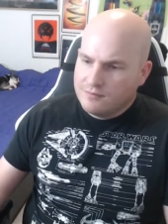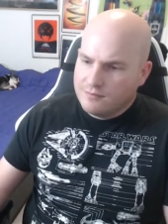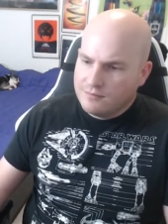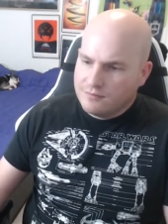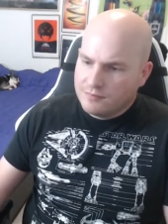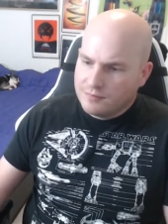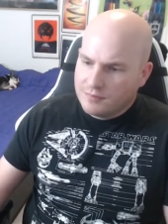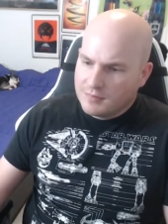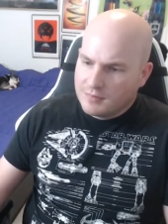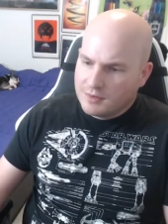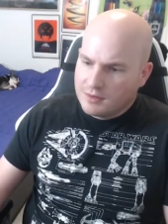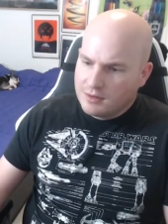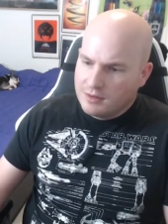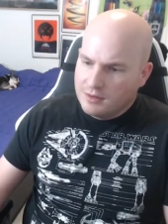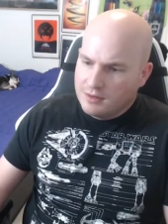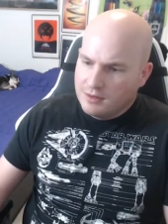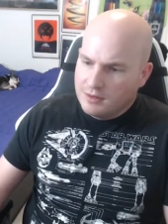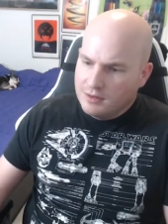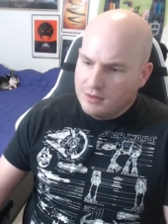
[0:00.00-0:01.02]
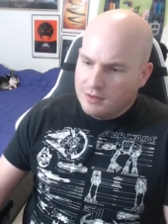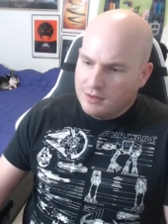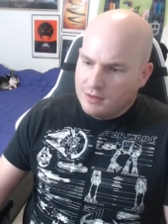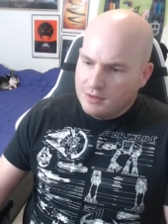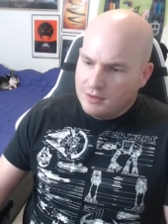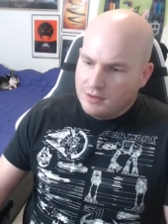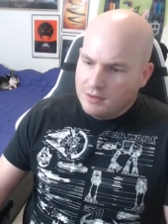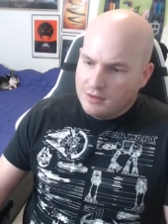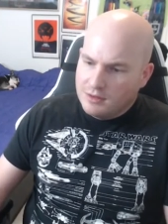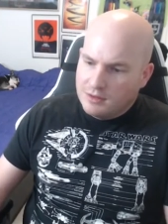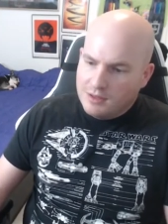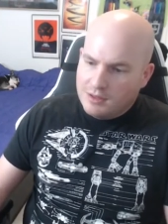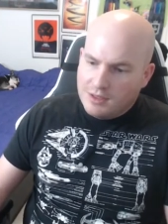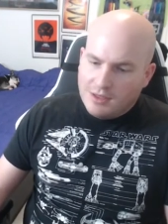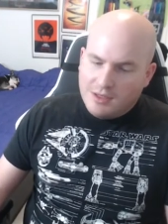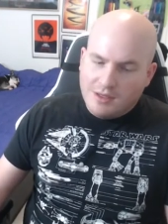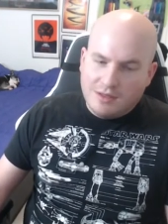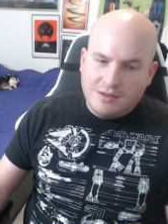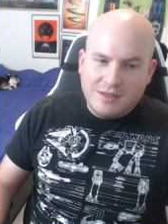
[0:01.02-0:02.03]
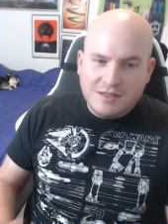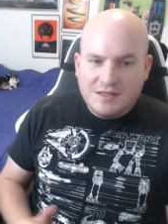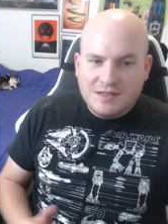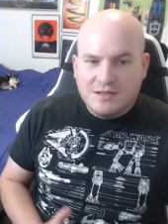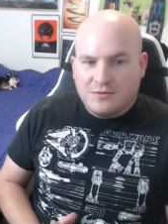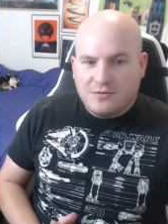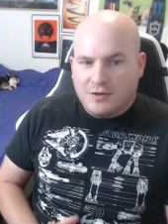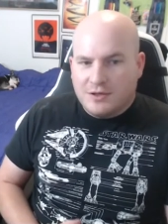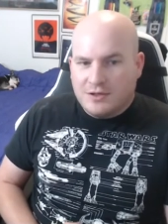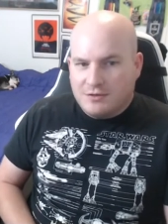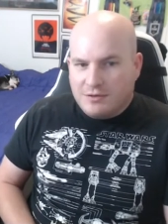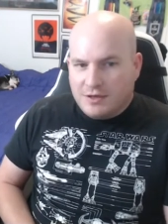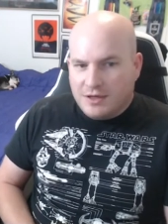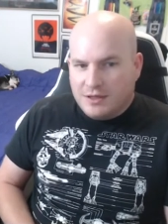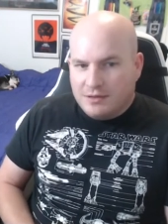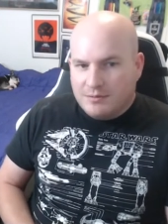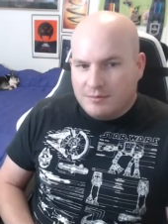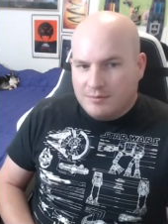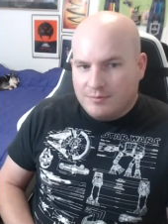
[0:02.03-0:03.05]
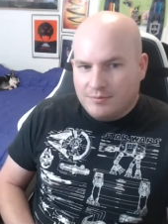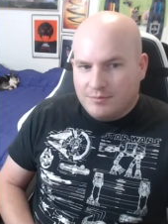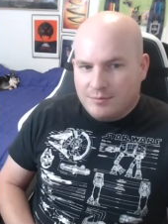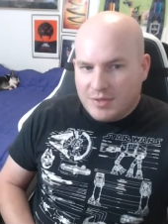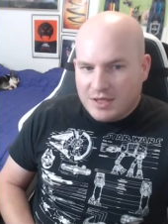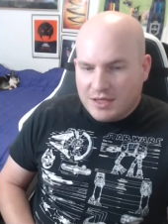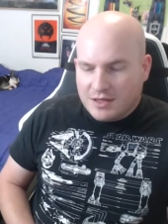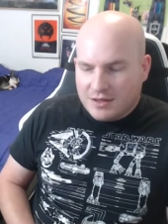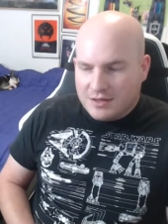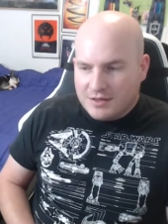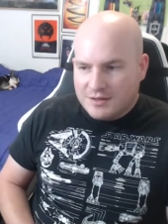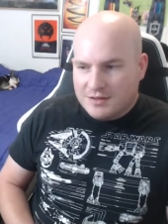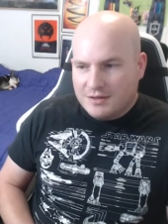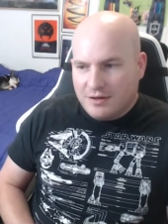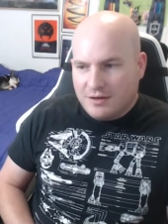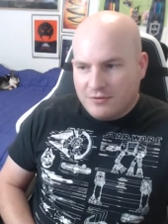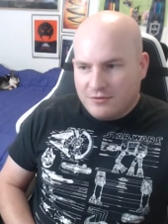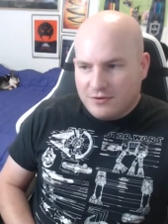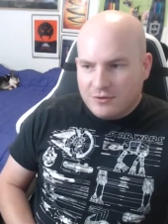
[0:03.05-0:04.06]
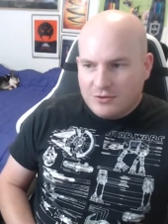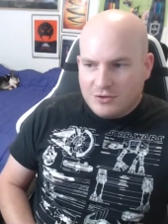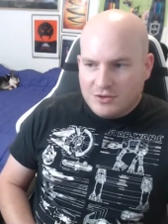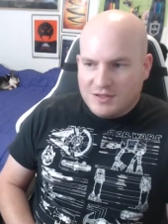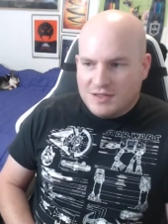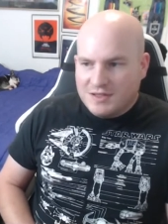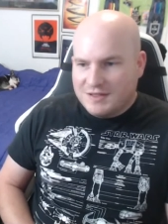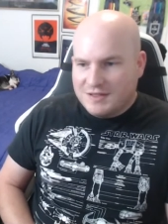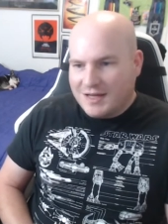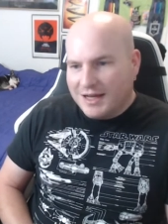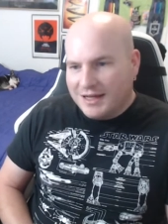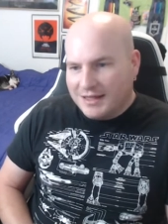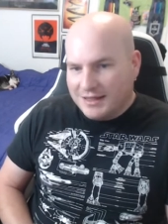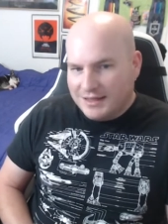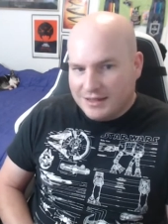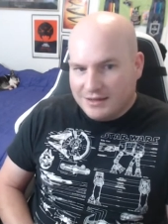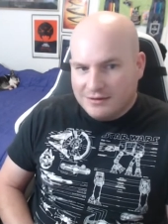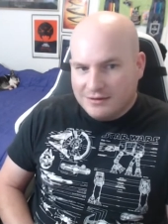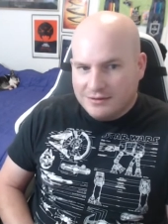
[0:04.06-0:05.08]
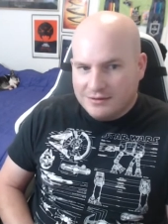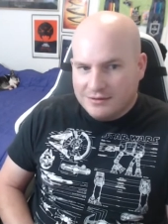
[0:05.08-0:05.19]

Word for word: On top of that, they decided. This is frustrating because a future society